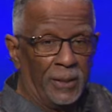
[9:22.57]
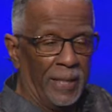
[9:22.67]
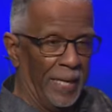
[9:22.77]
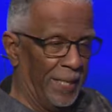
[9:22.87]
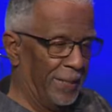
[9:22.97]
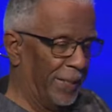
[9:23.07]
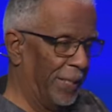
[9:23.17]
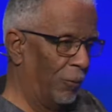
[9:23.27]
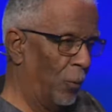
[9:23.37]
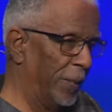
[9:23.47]
And
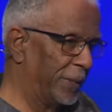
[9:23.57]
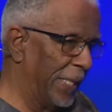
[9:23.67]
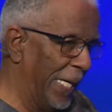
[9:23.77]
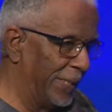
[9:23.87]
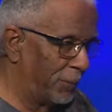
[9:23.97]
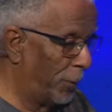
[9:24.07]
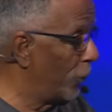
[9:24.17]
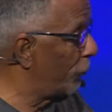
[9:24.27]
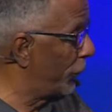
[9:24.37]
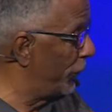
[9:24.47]
once I
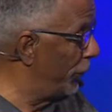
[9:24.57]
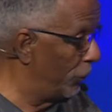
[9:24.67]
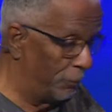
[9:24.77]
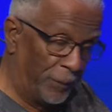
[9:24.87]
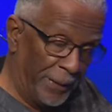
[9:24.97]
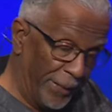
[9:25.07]
spoke for you,